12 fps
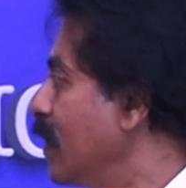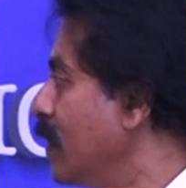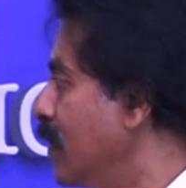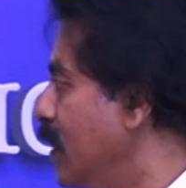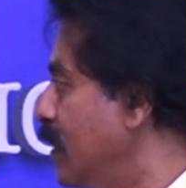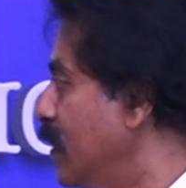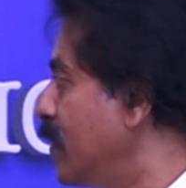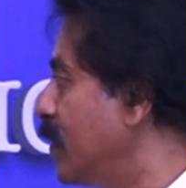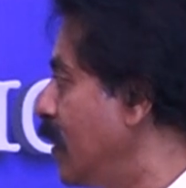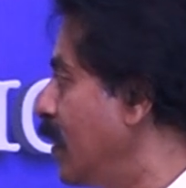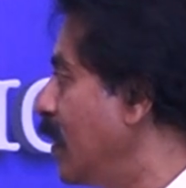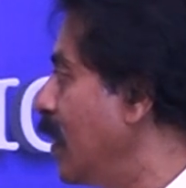this is
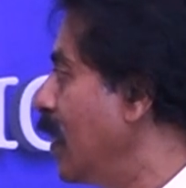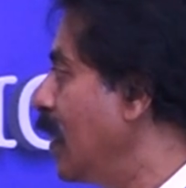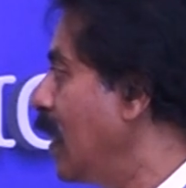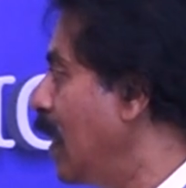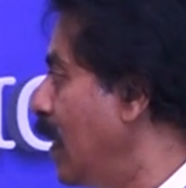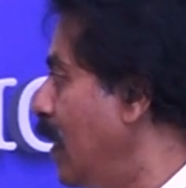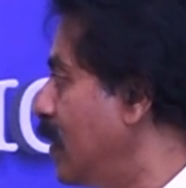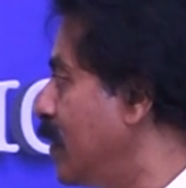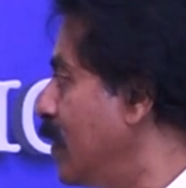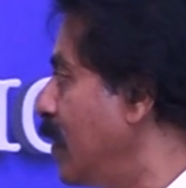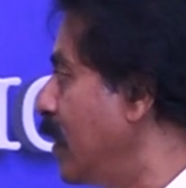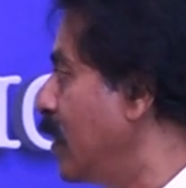a
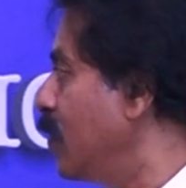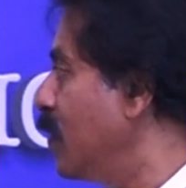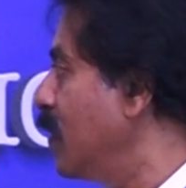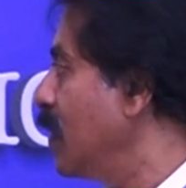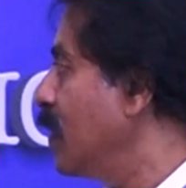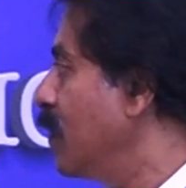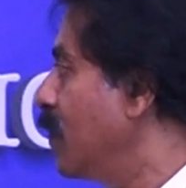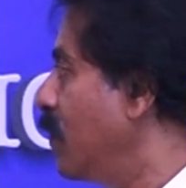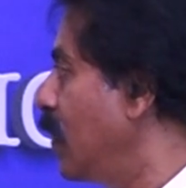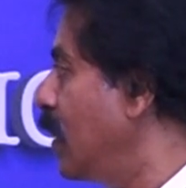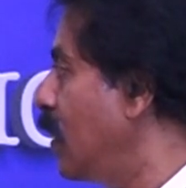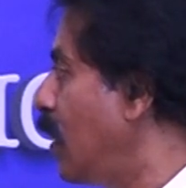lesson, like, you know,
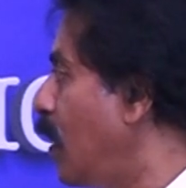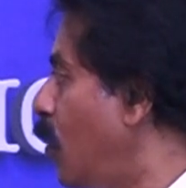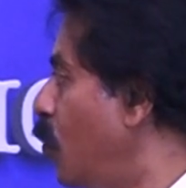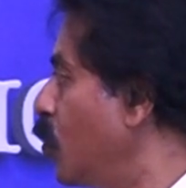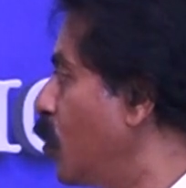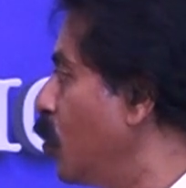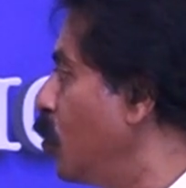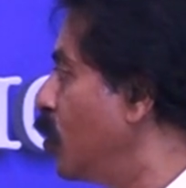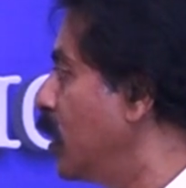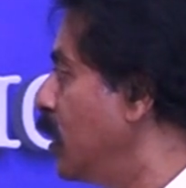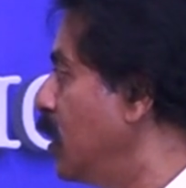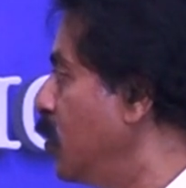where how to
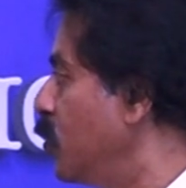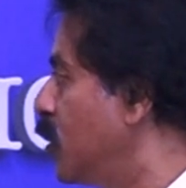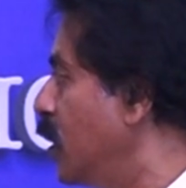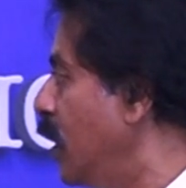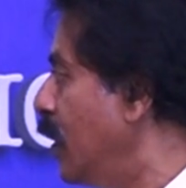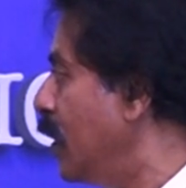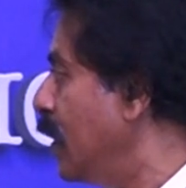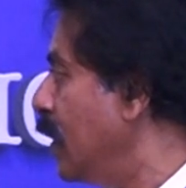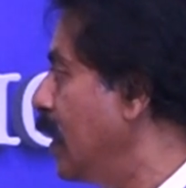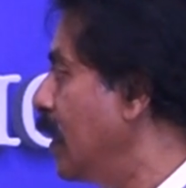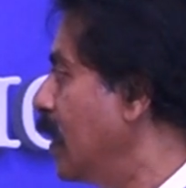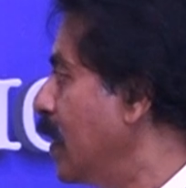reduce the
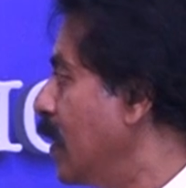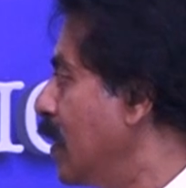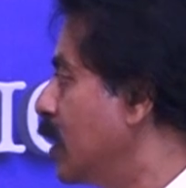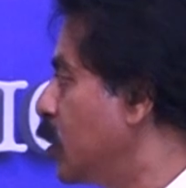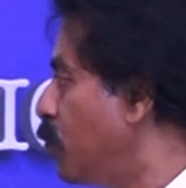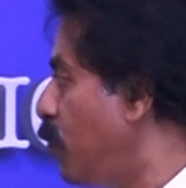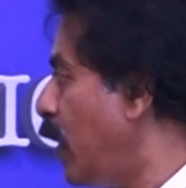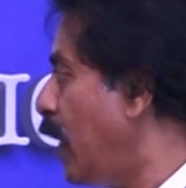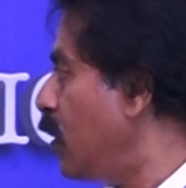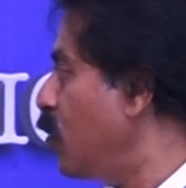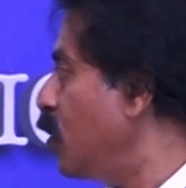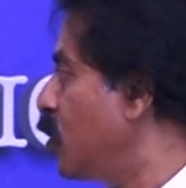
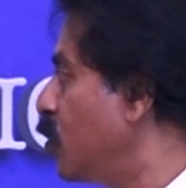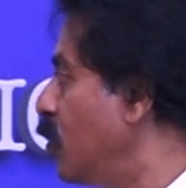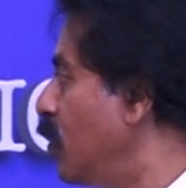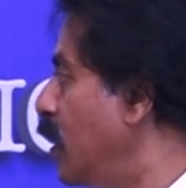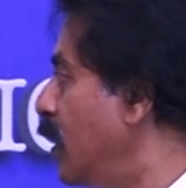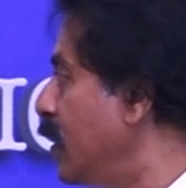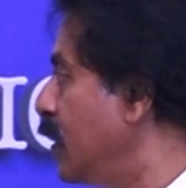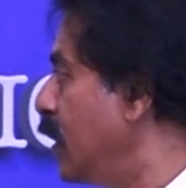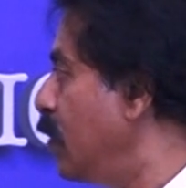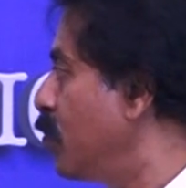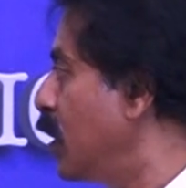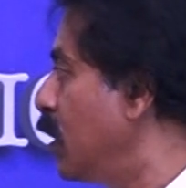span also. At the
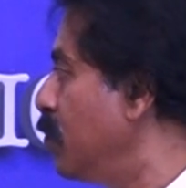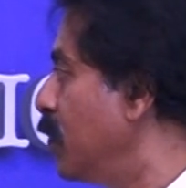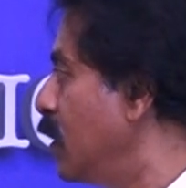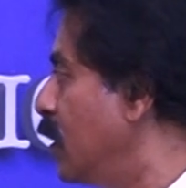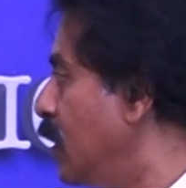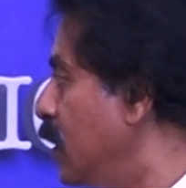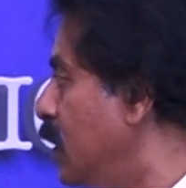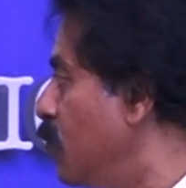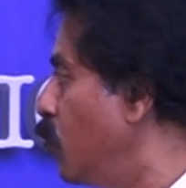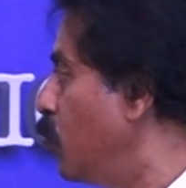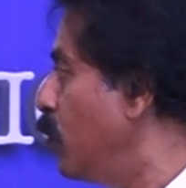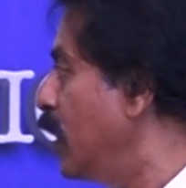same time there is a
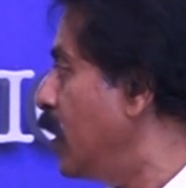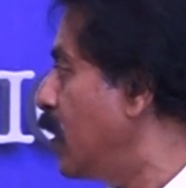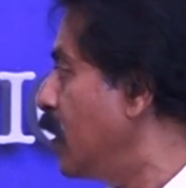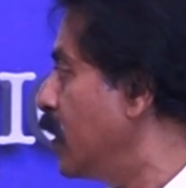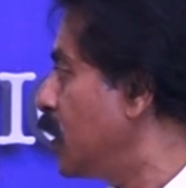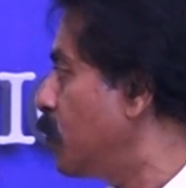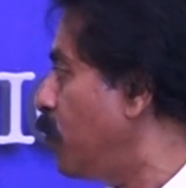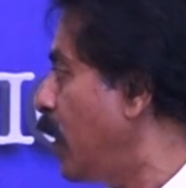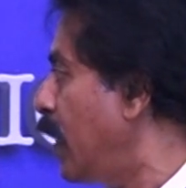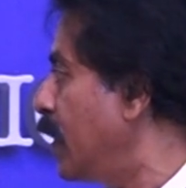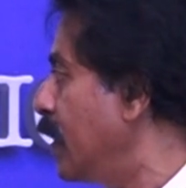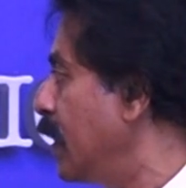movement on the
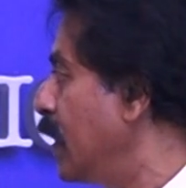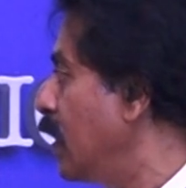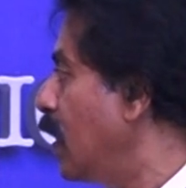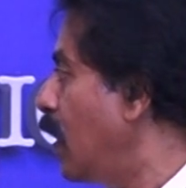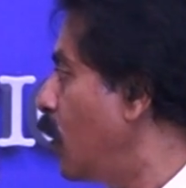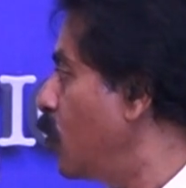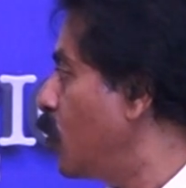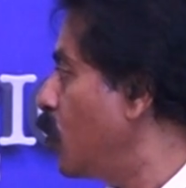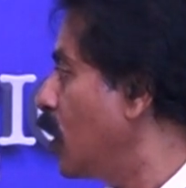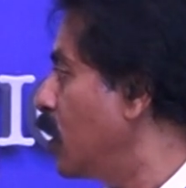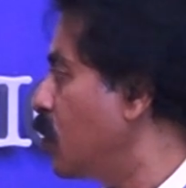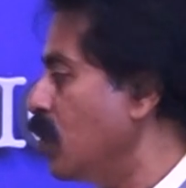span, how to
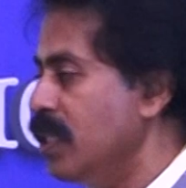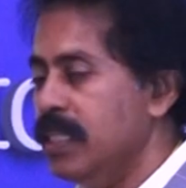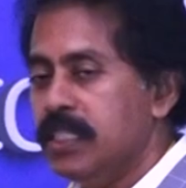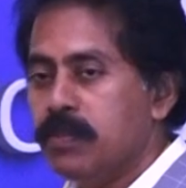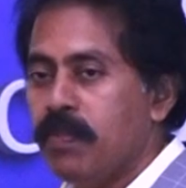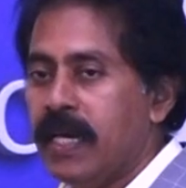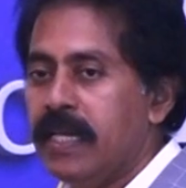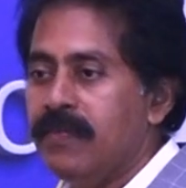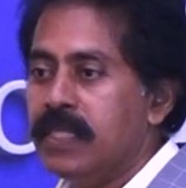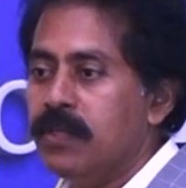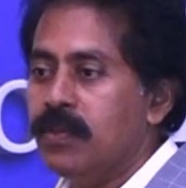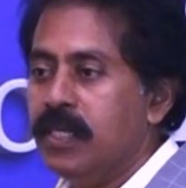control this span
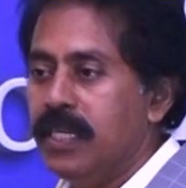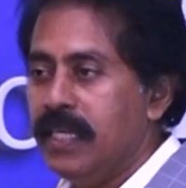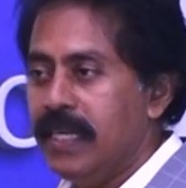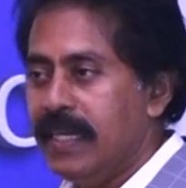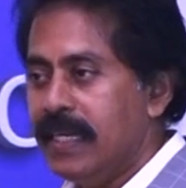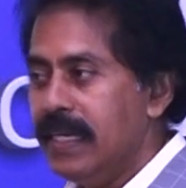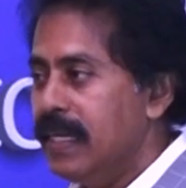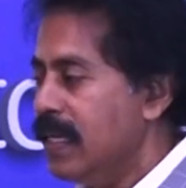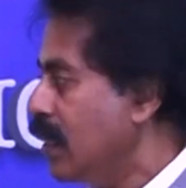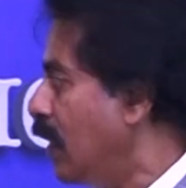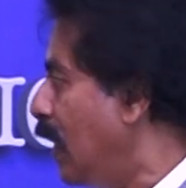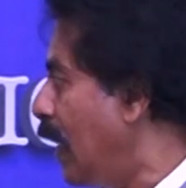with only
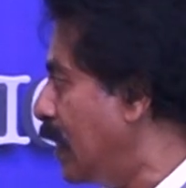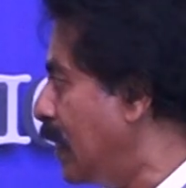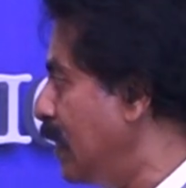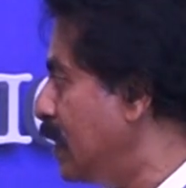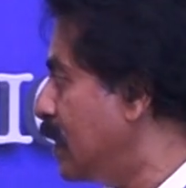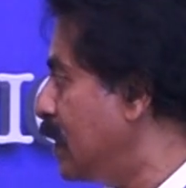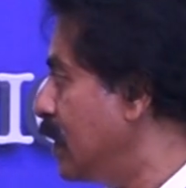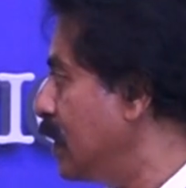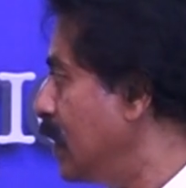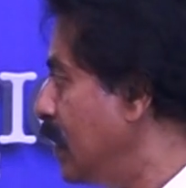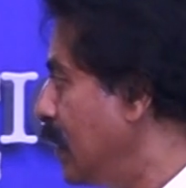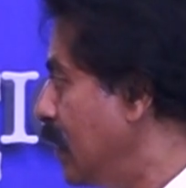lattice
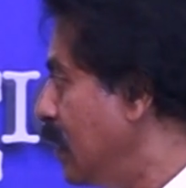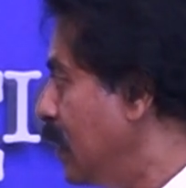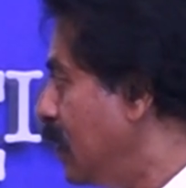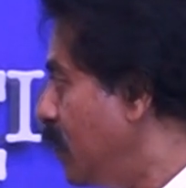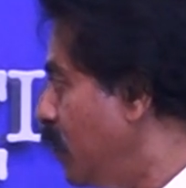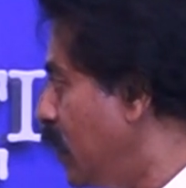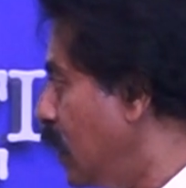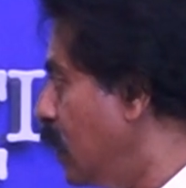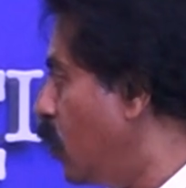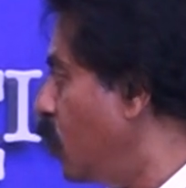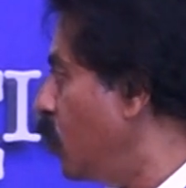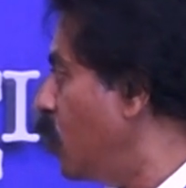with a
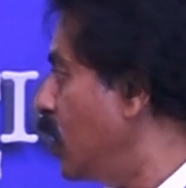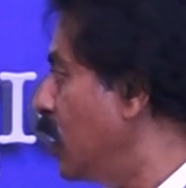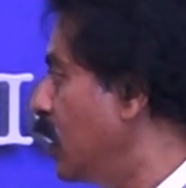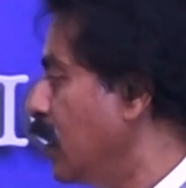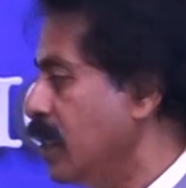downward